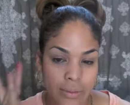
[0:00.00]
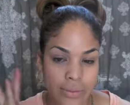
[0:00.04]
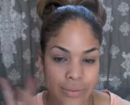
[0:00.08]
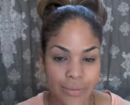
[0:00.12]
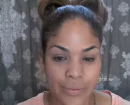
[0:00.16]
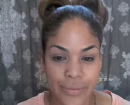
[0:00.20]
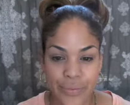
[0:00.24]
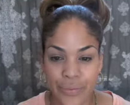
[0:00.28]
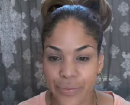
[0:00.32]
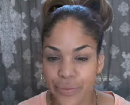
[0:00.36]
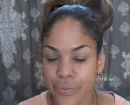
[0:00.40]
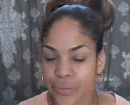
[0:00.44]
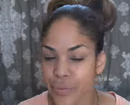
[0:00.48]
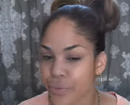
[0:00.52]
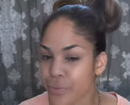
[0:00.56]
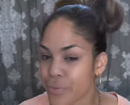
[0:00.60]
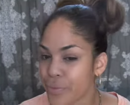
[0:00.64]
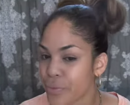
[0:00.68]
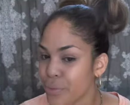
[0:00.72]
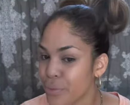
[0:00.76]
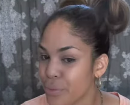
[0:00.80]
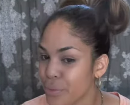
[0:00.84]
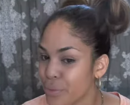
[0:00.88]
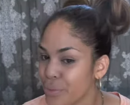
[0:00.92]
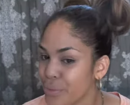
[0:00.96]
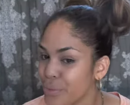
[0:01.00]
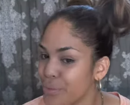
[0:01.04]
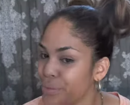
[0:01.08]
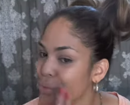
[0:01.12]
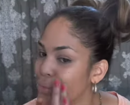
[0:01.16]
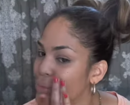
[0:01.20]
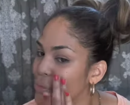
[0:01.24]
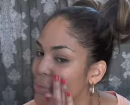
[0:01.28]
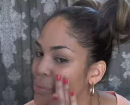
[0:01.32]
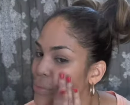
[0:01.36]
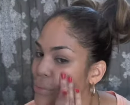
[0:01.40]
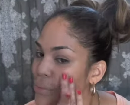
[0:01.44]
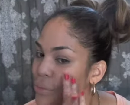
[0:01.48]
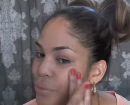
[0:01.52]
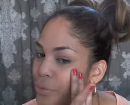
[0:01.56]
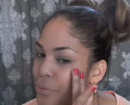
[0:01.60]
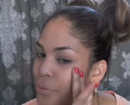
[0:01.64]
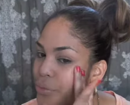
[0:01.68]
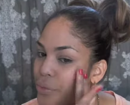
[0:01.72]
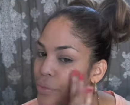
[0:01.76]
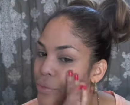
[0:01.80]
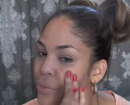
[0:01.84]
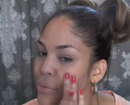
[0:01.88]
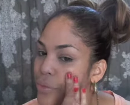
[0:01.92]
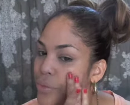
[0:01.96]

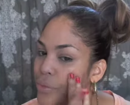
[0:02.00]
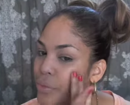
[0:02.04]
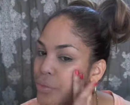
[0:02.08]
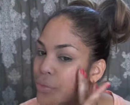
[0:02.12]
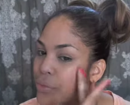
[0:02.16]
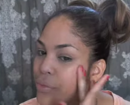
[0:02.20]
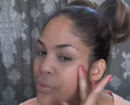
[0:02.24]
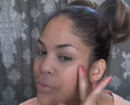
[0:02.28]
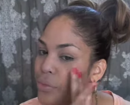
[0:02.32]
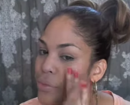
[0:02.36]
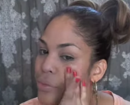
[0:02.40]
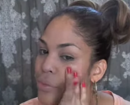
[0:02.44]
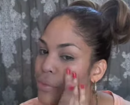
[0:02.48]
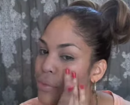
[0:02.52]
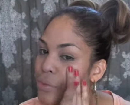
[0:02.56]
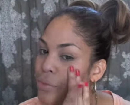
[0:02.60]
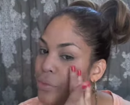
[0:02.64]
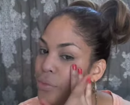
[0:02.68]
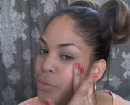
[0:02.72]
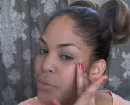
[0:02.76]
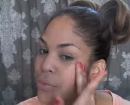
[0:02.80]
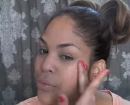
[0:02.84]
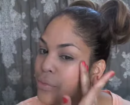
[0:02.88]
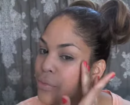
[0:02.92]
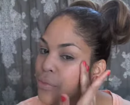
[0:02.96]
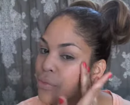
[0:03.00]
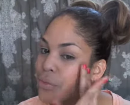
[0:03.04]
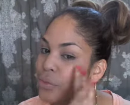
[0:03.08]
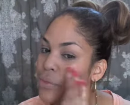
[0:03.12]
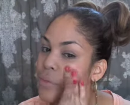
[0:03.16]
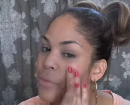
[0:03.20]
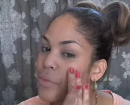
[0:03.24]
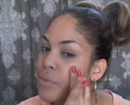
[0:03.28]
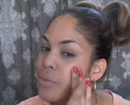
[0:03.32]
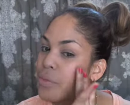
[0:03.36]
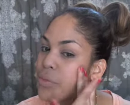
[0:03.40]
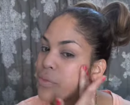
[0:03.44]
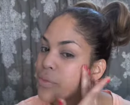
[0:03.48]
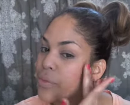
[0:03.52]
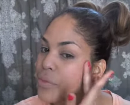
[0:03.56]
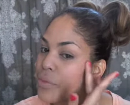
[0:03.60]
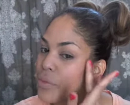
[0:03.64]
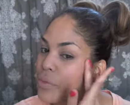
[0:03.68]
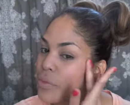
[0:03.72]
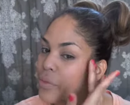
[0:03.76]
No one is speaking in this clip.